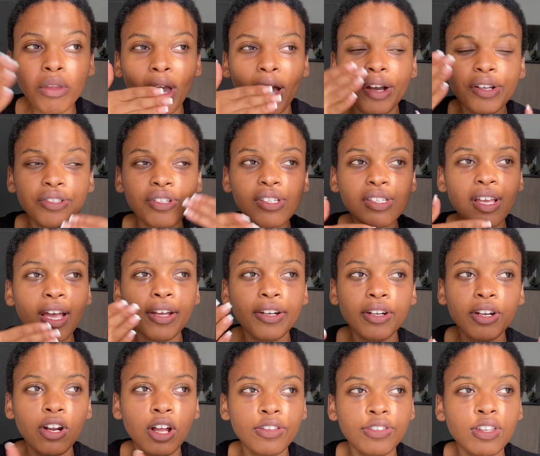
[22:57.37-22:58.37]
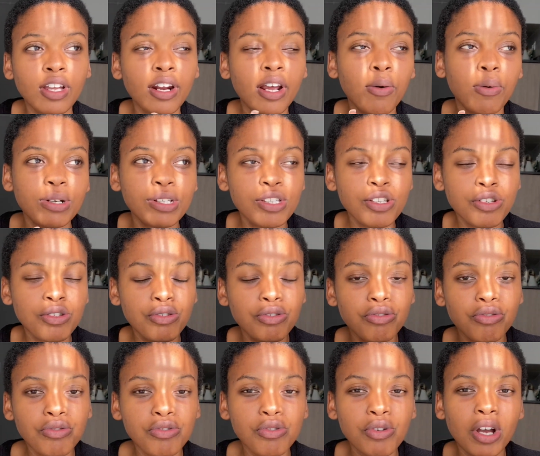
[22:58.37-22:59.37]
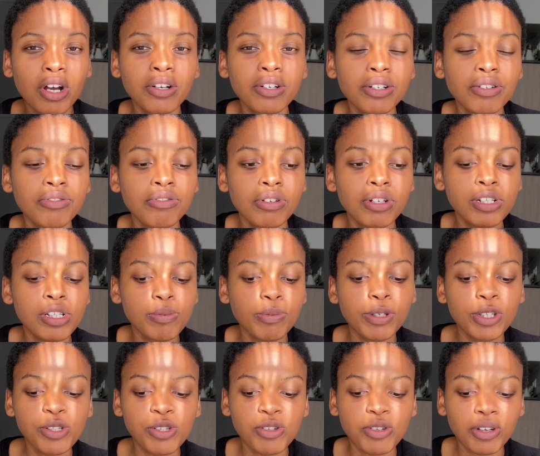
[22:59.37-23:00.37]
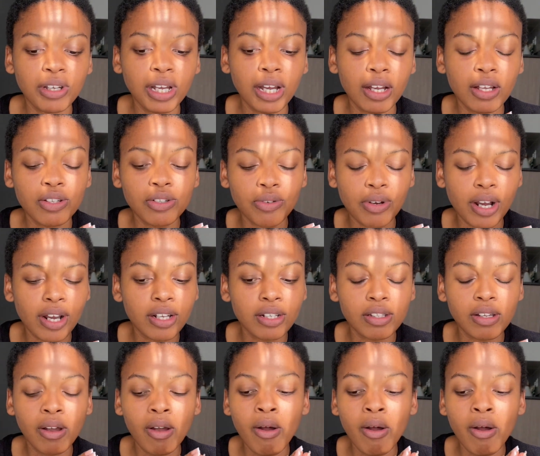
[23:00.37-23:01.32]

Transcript: I just had a lot that I wanted to do, so I couldn't really speak to you guys, right?